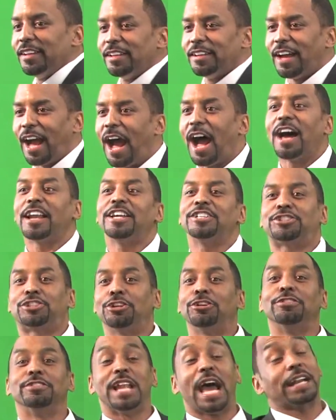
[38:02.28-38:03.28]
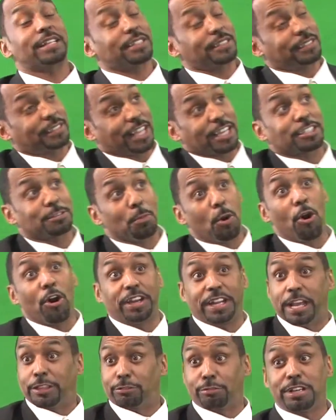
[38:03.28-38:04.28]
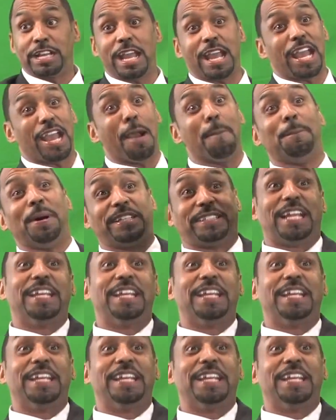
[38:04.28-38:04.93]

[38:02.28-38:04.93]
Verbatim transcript: I'll holler at you not this morning at 3 a.m., but